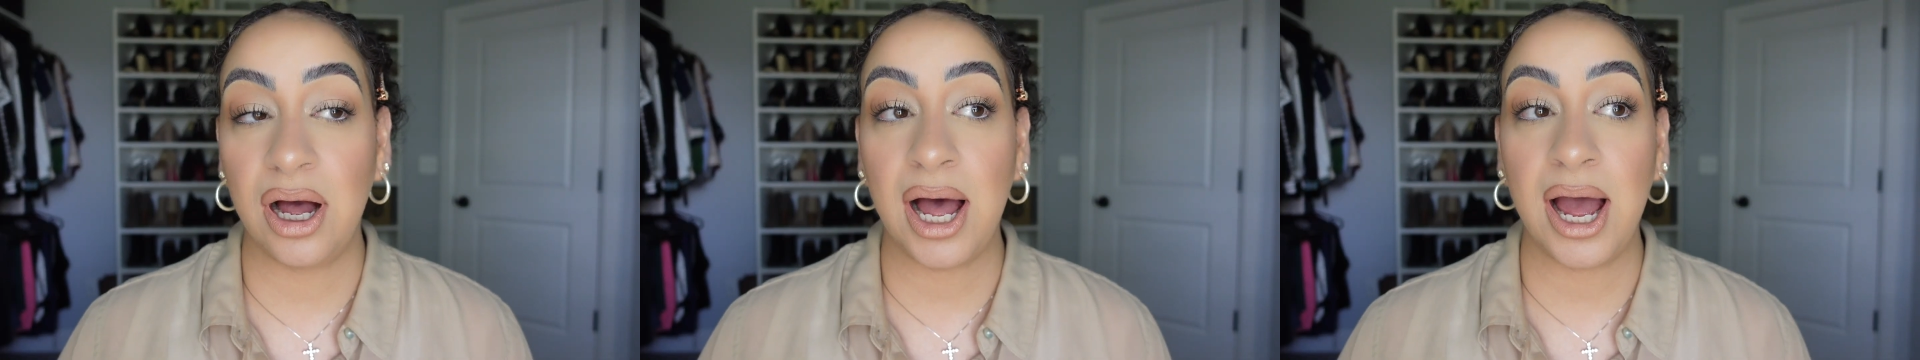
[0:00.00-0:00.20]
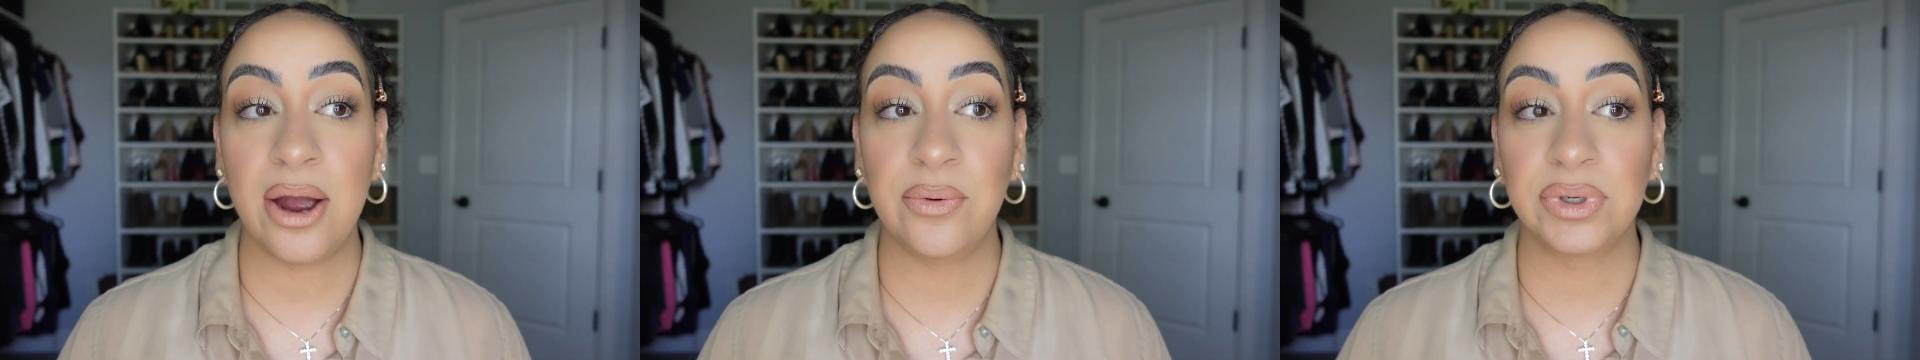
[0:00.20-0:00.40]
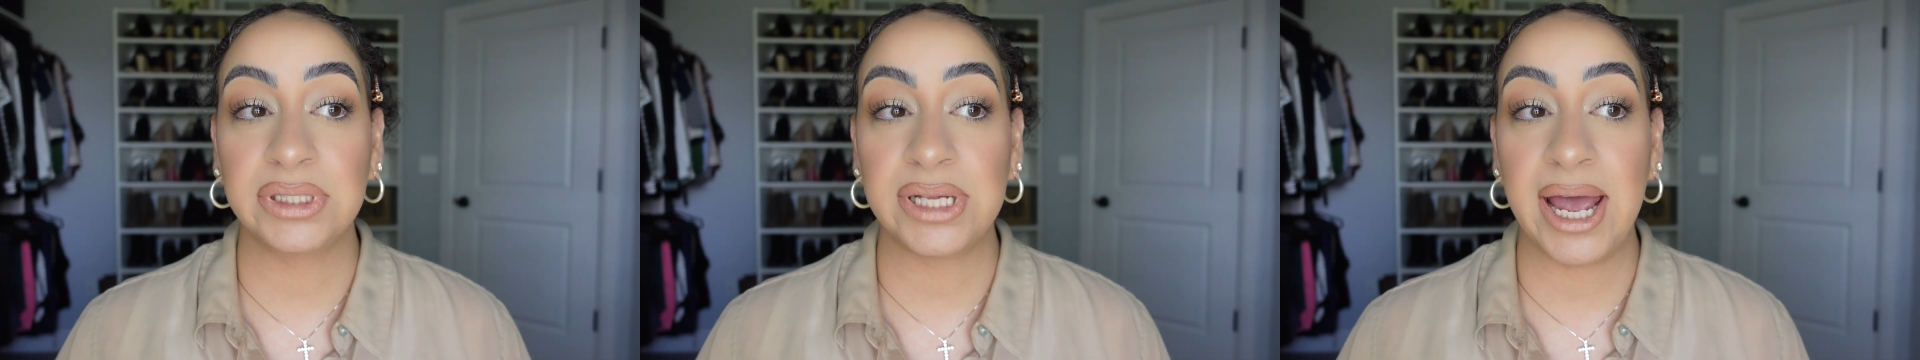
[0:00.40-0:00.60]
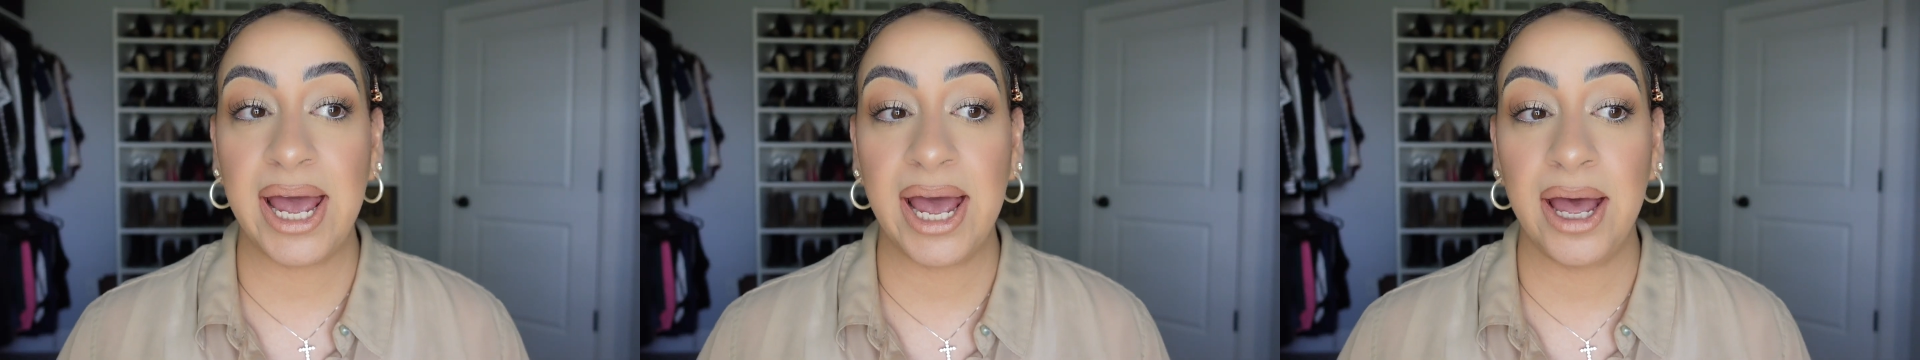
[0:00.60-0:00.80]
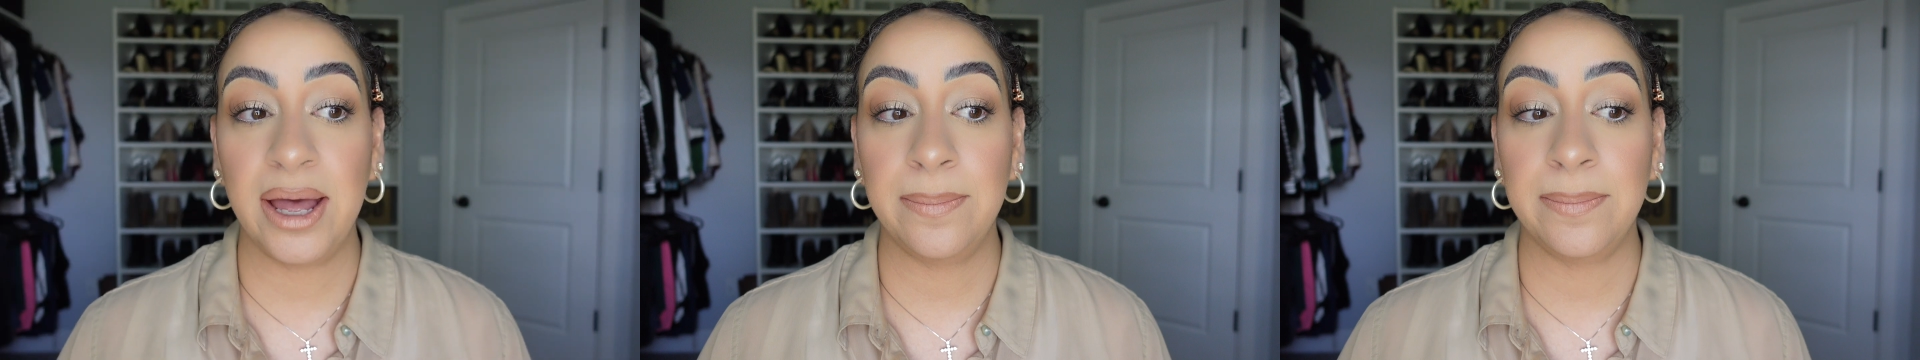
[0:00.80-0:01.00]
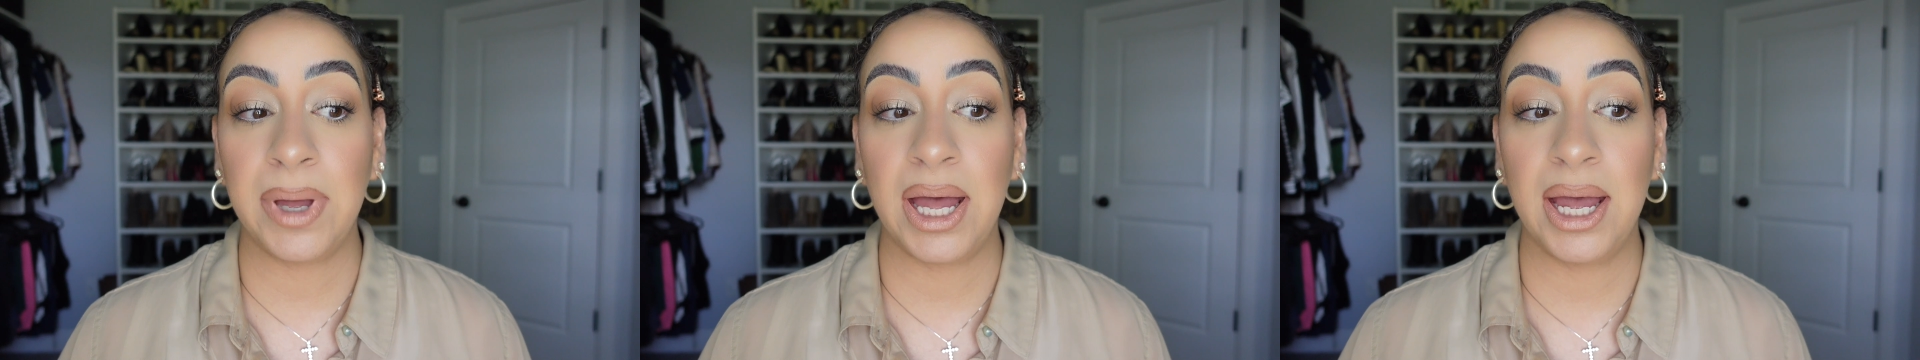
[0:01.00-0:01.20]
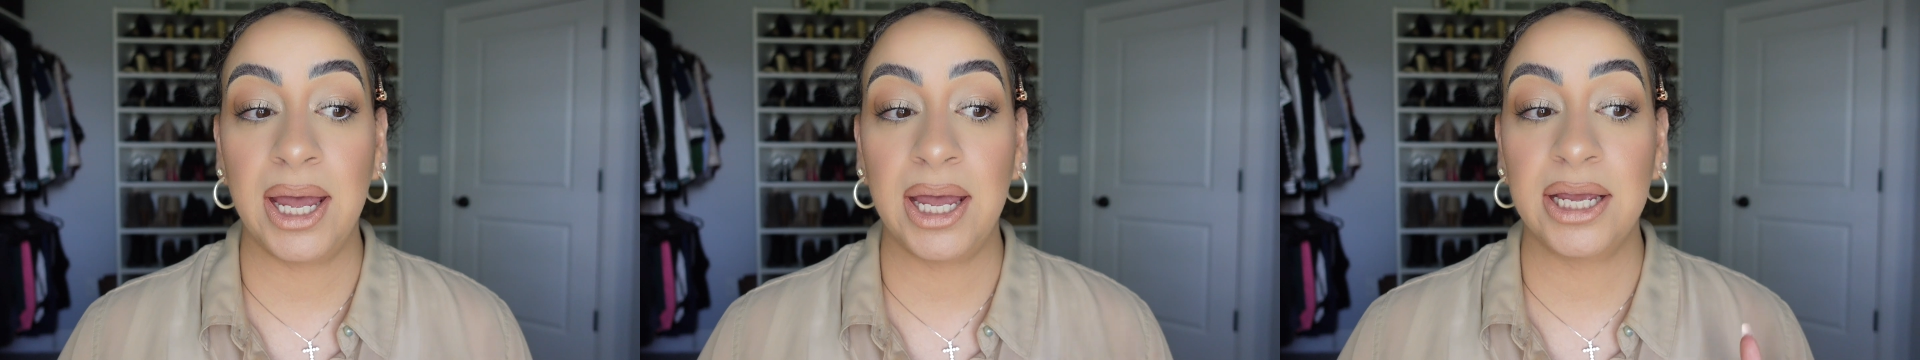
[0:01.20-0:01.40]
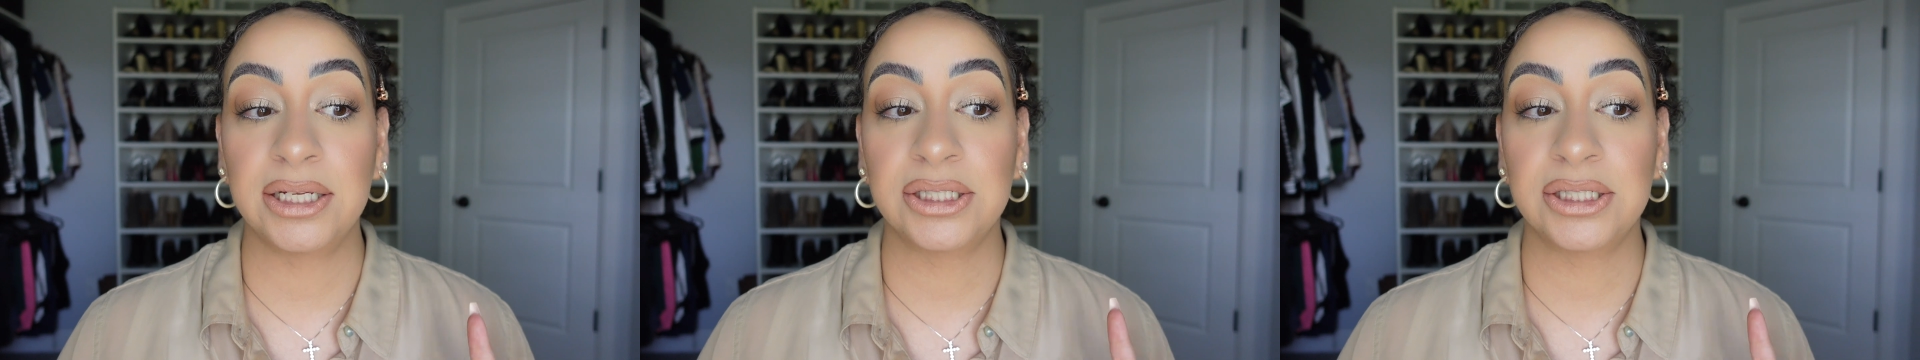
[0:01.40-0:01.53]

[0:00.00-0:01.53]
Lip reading: I was at my